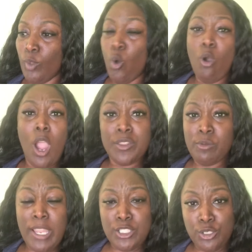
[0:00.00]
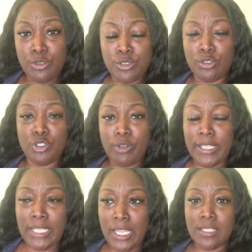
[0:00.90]
authorized user
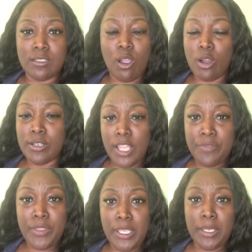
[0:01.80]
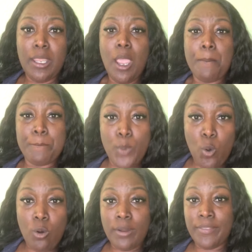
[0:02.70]
trade lines are nothing
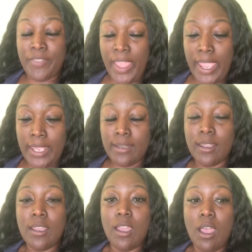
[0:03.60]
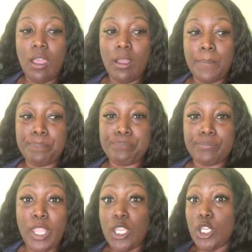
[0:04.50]
more than
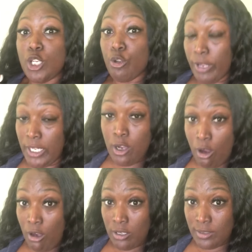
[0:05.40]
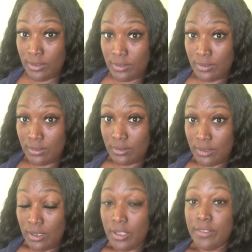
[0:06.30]
credit cards
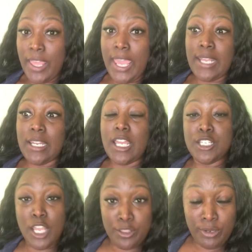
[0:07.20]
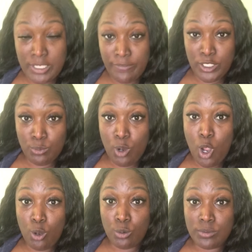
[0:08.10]
that another individual
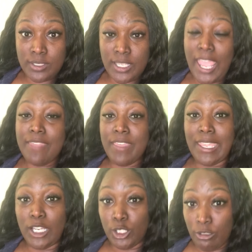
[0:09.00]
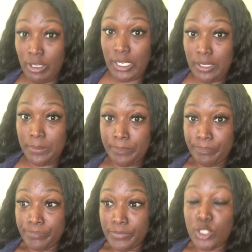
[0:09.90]
owns, and they agree,
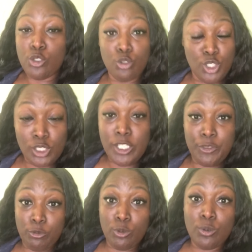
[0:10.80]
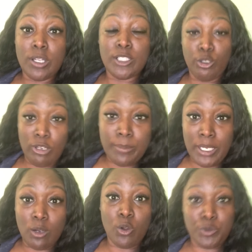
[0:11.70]
usually through an
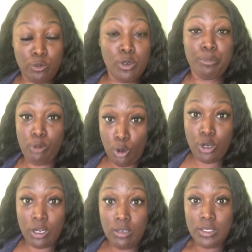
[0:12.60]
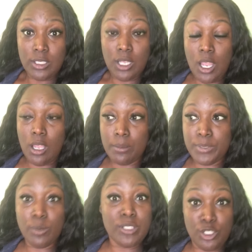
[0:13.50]
agreement or through a broker.
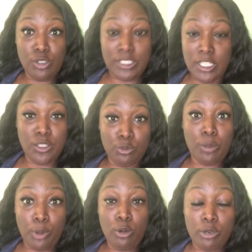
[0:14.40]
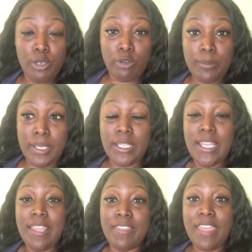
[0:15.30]
So it's usually done through a broker agreement,
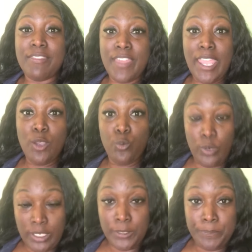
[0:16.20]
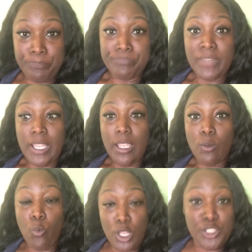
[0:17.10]
that they will,
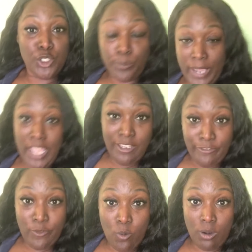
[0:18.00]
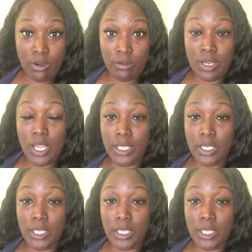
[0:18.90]
once you pay for